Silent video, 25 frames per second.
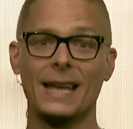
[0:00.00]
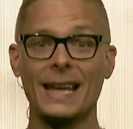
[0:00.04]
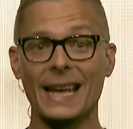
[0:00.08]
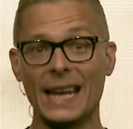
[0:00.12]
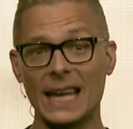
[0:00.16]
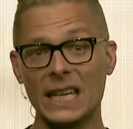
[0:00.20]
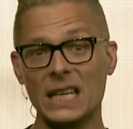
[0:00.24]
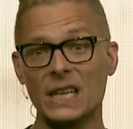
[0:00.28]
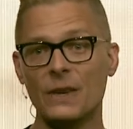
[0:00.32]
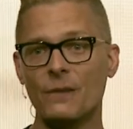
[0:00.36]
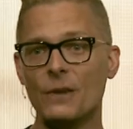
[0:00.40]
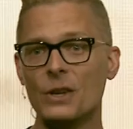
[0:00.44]

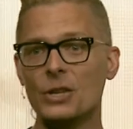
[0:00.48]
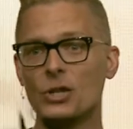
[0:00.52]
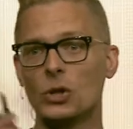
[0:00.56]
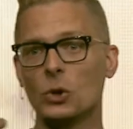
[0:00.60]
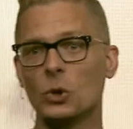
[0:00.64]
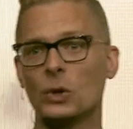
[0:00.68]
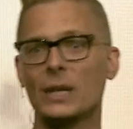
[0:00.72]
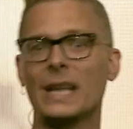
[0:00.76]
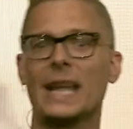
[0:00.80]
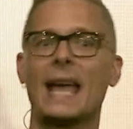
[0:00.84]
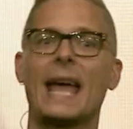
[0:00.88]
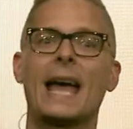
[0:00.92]

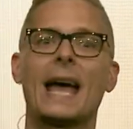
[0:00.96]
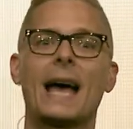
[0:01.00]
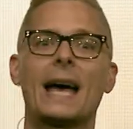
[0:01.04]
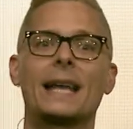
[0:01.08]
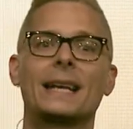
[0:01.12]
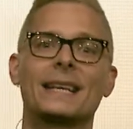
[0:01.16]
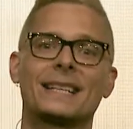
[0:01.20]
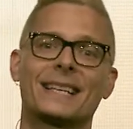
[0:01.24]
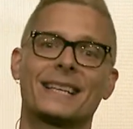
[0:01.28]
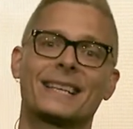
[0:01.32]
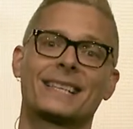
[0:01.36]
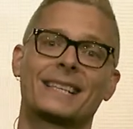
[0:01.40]
individually and
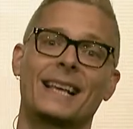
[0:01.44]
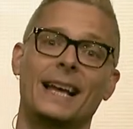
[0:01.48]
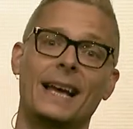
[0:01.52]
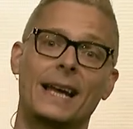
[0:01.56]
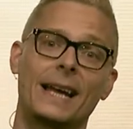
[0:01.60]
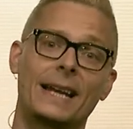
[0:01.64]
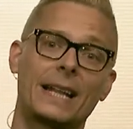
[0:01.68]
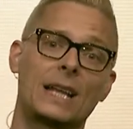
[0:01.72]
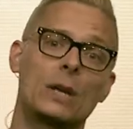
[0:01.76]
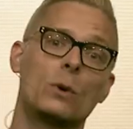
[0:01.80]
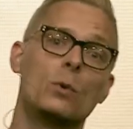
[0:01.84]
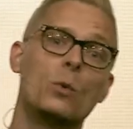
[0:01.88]
as a society